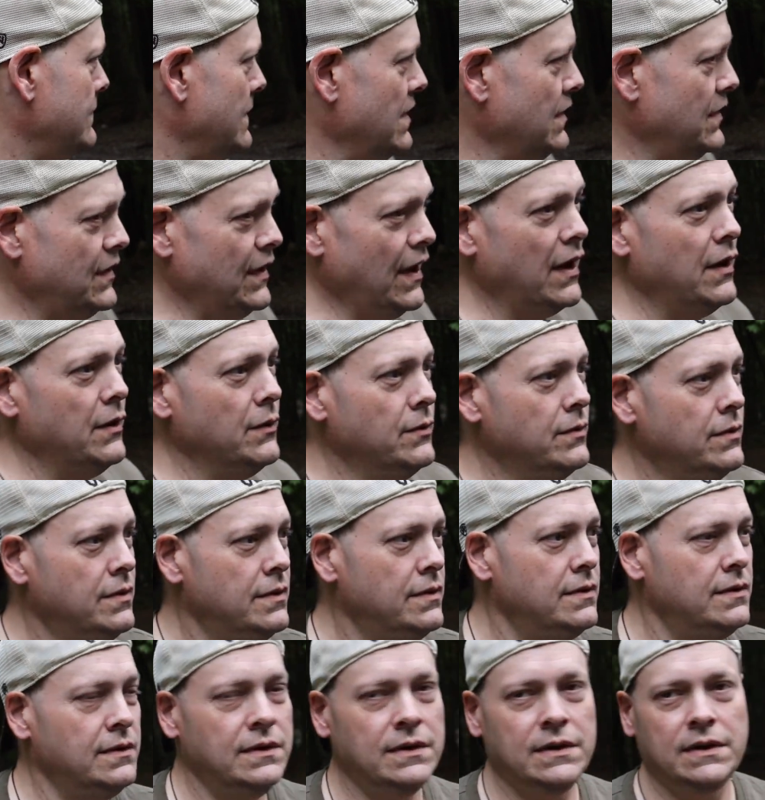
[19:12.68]
so,
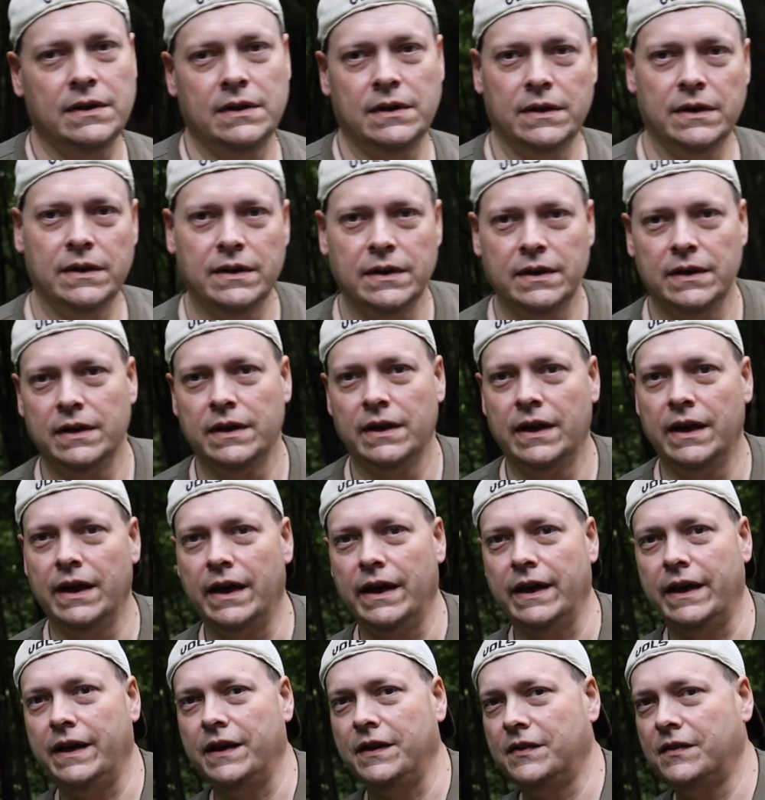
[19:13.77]
I
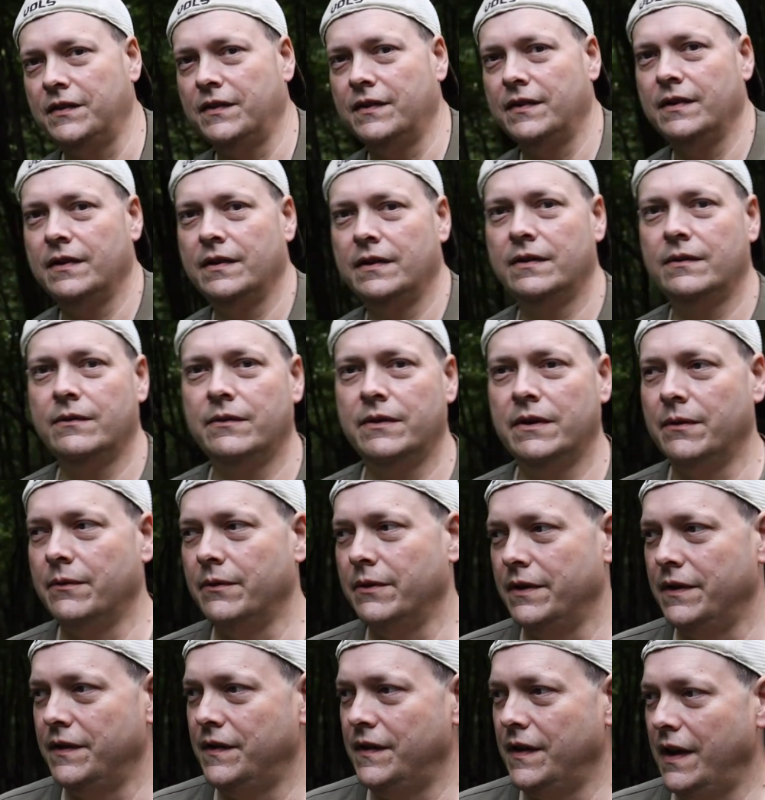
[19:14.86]
guess what I
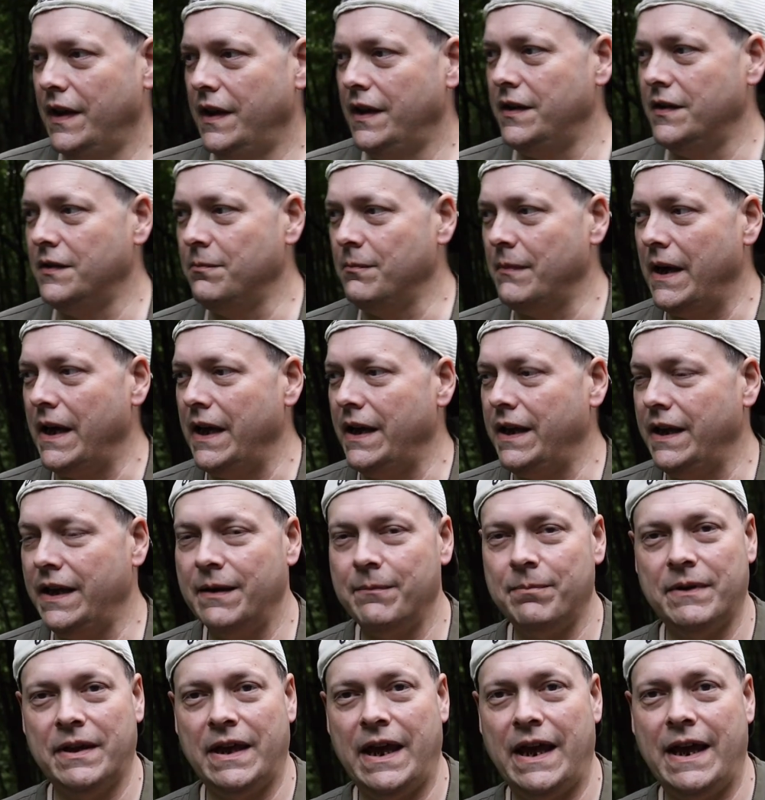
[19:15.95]
want to say is my
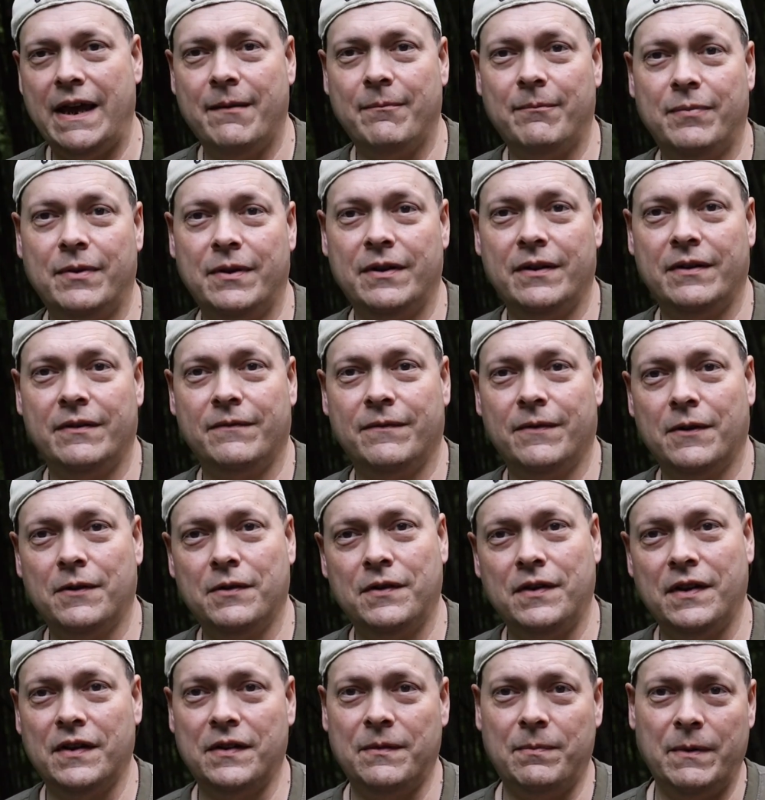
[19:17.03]
Hipcamp first
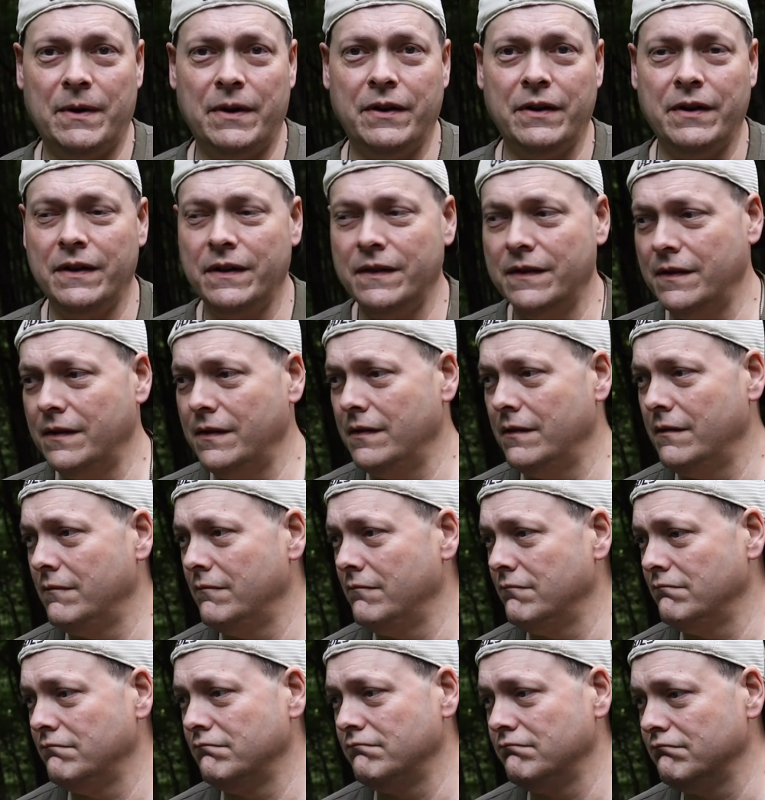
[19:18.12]
experience
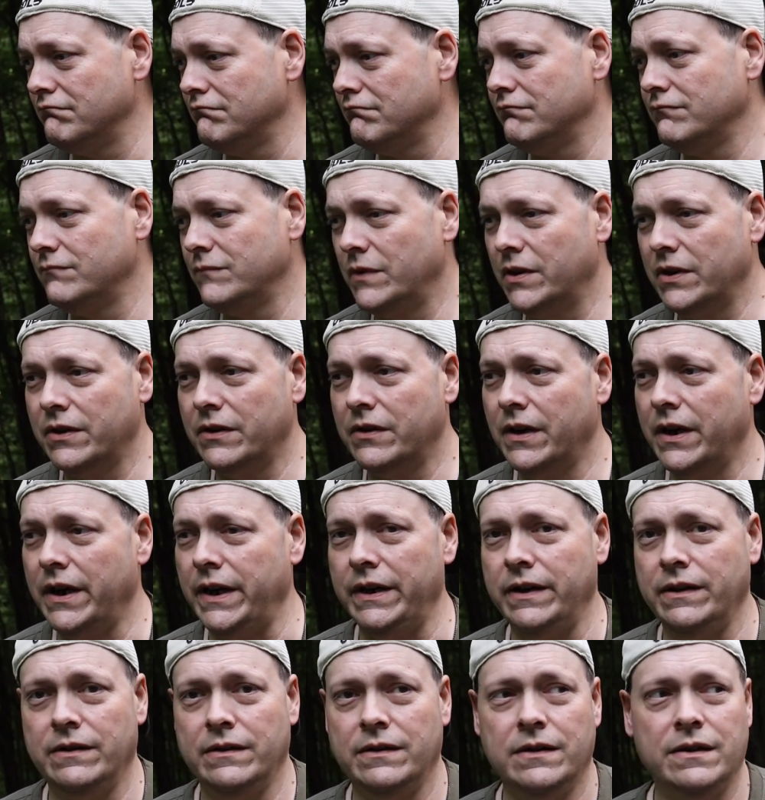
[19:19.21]
been great
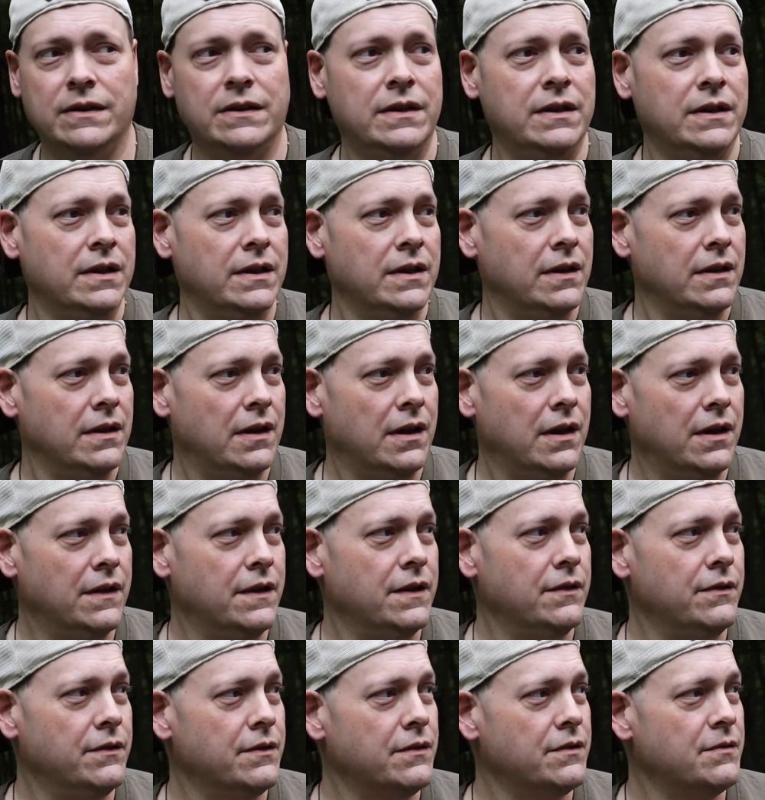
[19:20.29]

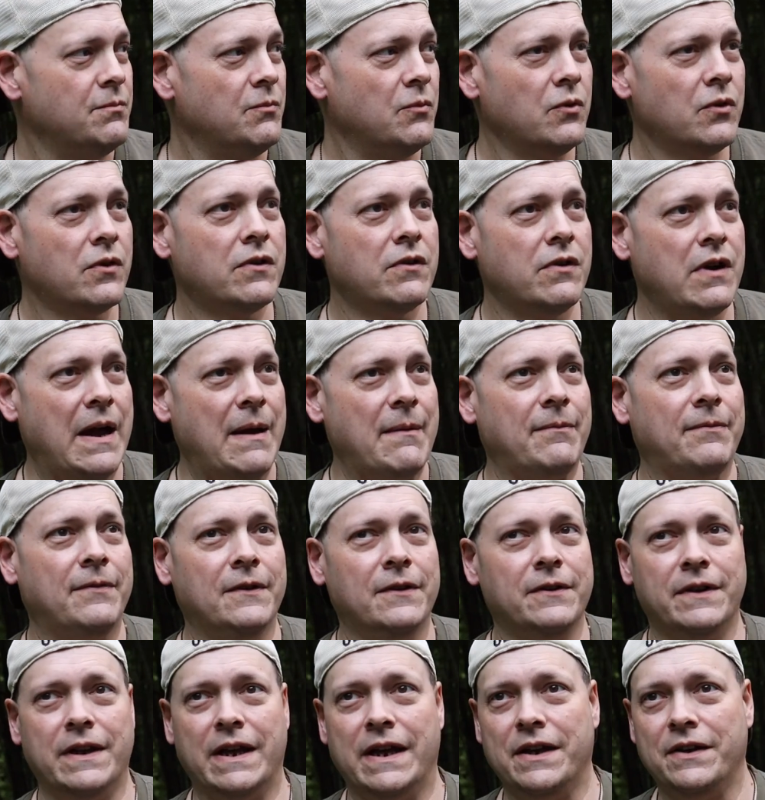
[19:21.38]
although there's more crap
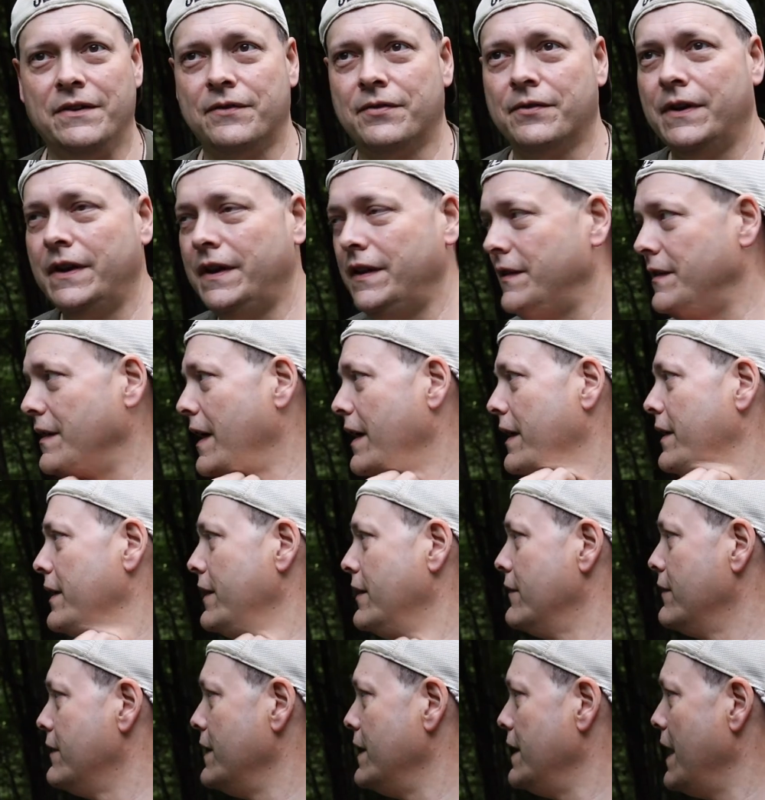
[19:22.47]
falling out of trees out
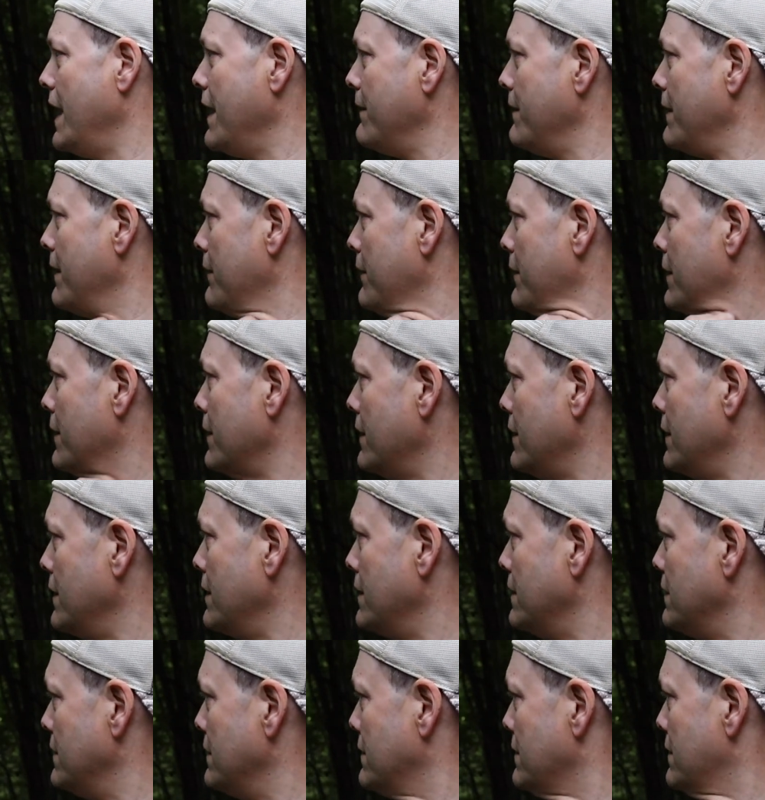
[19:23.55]
here than I've ever heard
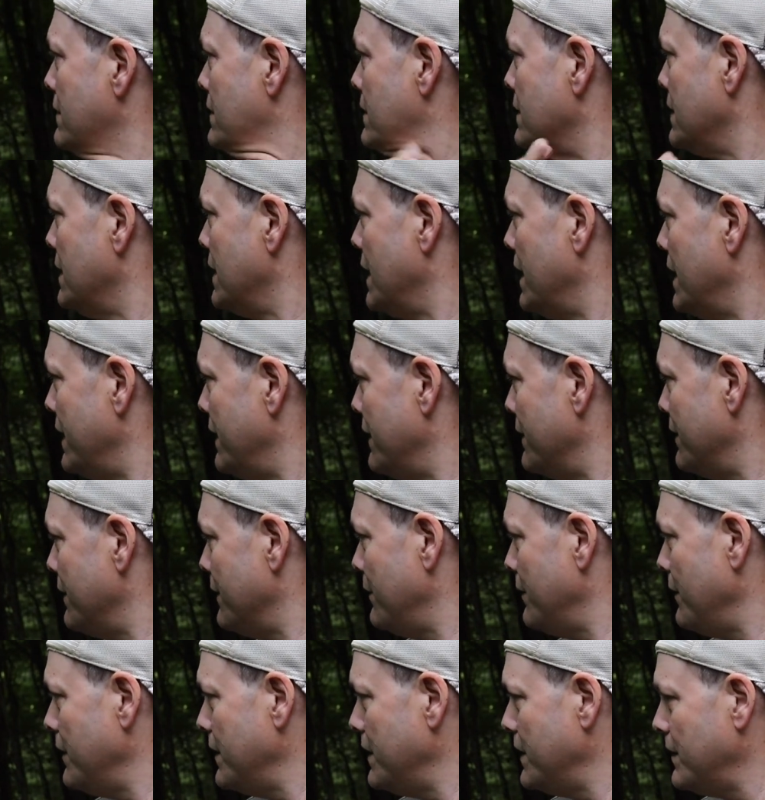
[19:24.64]
I don't know
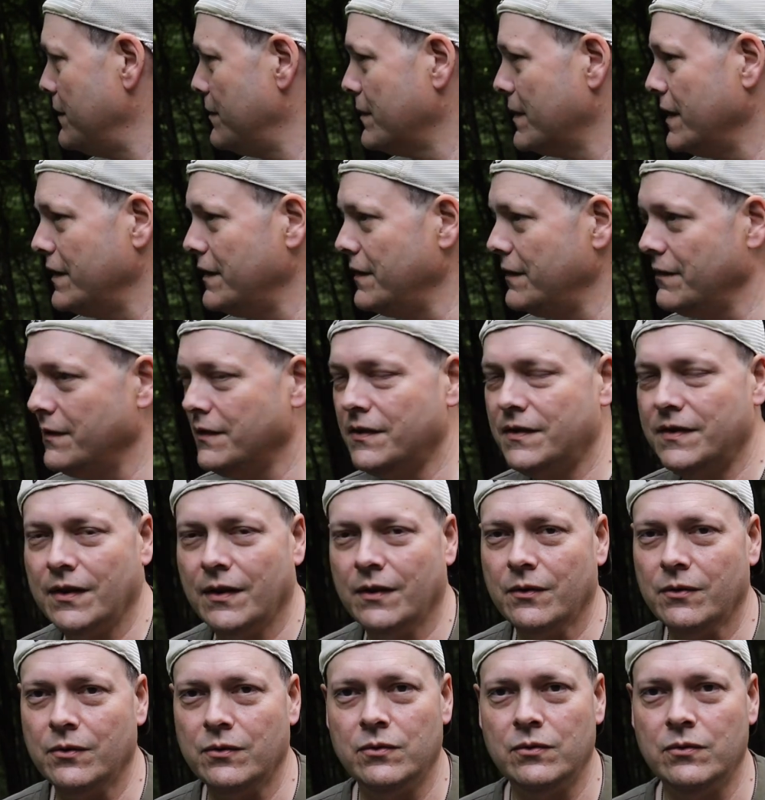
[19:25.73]
if it's because it's
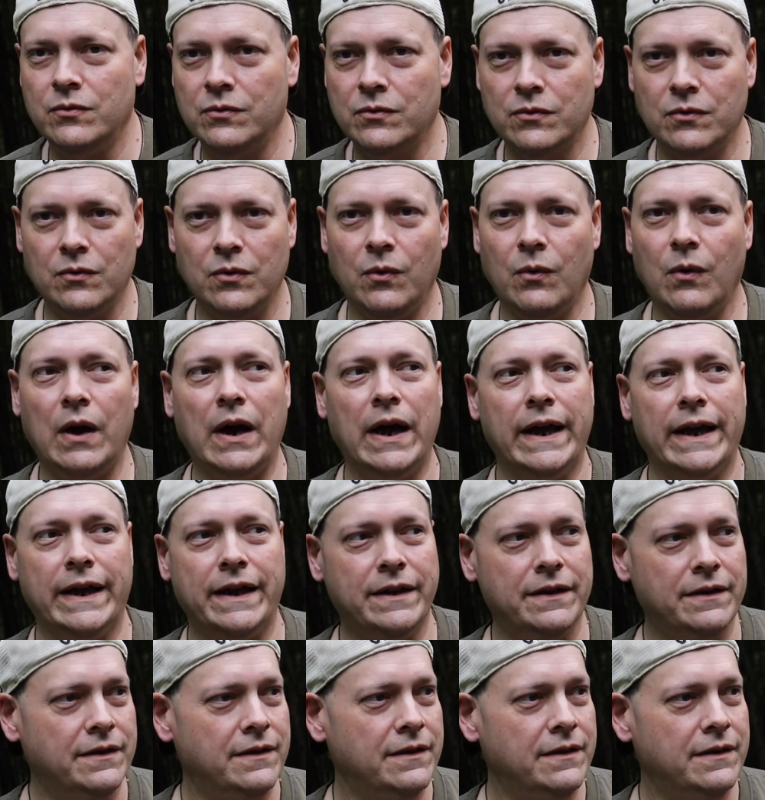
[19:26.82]
so quiet